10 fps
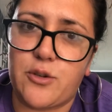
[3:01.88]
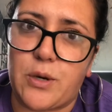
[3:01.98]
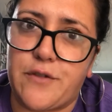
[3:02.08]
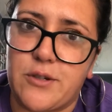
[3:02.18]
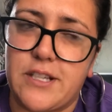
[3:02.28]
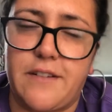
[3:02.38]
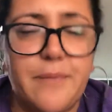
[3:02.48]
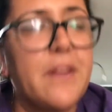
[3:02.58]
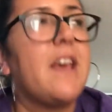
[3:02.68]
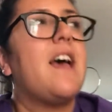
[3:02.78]
24 7.
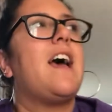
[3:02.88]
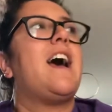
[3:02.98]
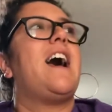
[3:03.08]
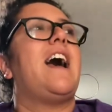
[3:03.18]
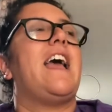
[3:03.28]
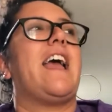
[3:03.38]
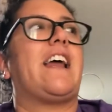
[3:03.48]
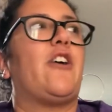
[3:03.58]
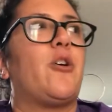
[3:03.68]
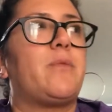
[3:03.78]
And
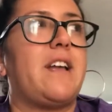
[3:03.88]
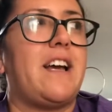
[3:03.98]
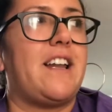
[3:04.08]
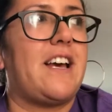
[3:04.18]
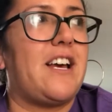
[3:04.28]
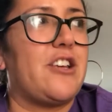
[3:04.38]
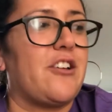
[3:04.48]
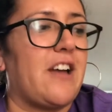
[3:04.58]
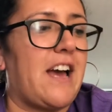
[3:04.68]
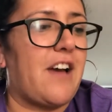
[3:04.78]
I hope that
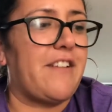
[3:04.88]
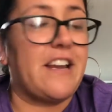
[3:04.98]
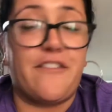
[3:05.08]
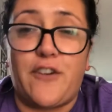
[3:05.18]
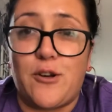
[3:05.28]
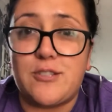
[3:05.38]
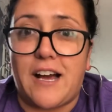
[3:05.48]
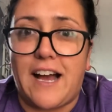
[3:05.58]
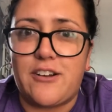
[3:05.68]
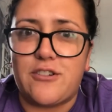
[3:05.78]
you're not having any false
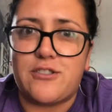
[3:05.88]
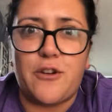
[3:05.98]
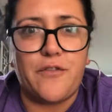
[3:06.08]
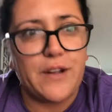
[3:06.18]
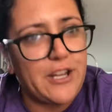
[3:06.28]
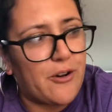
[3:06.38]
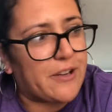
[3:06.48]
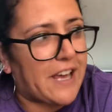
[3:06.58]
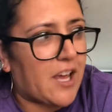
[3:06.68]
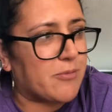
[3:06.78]
idols, no video
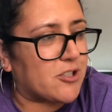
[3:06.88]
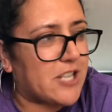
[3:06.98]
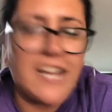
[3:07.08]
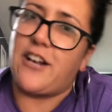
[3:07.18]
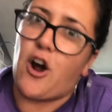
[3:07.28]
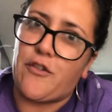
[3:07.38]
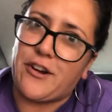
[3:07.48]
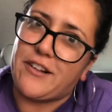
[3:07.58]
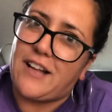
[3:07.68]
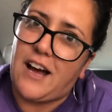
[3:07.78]
games are taking over
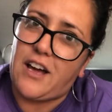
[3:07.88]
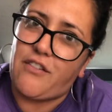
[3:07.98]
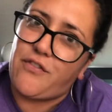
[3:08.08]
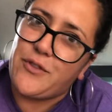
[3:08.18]
your life.